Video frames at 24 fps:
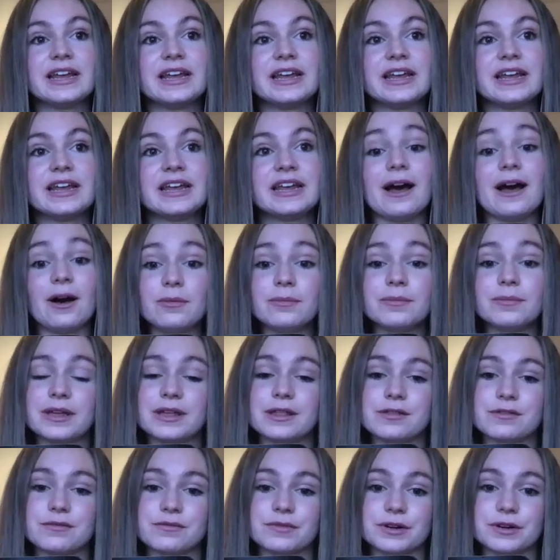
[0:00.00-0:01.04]
It helped me
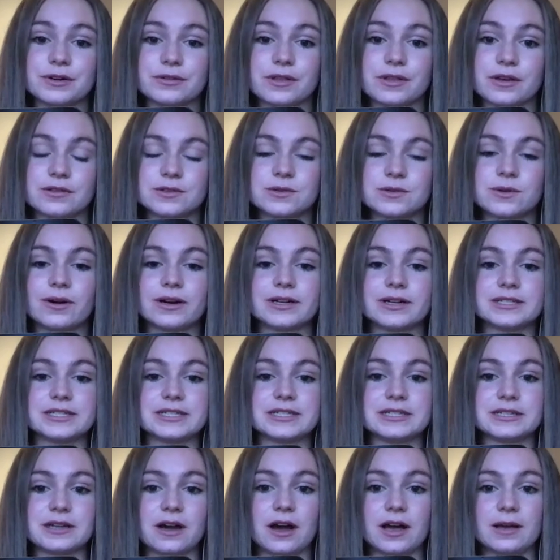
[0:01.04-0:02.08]
through those
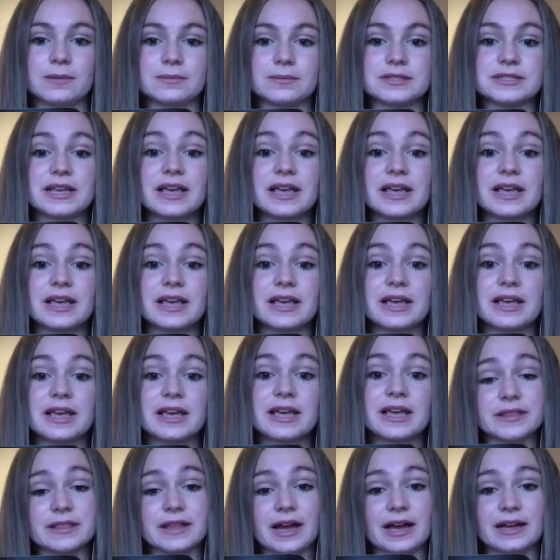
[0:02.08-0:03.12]
quarantine times,
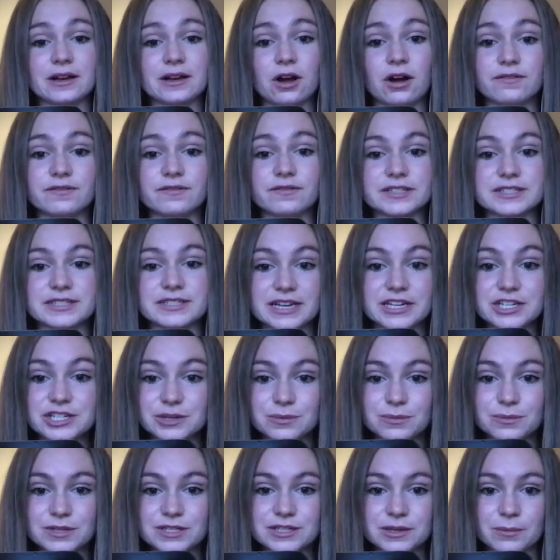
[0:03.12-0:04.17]
having that
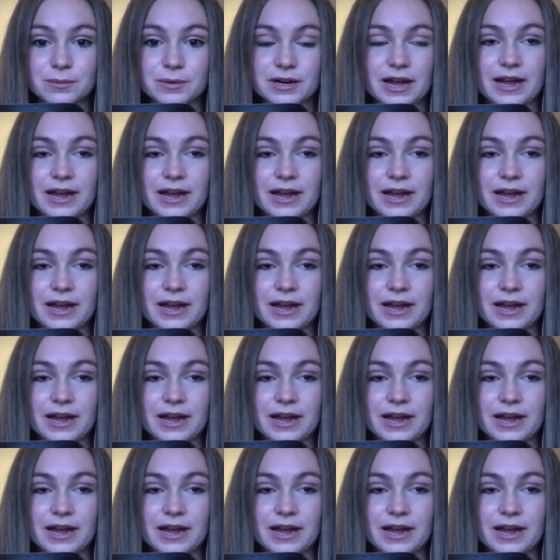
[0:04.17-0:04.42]
conversation with someone.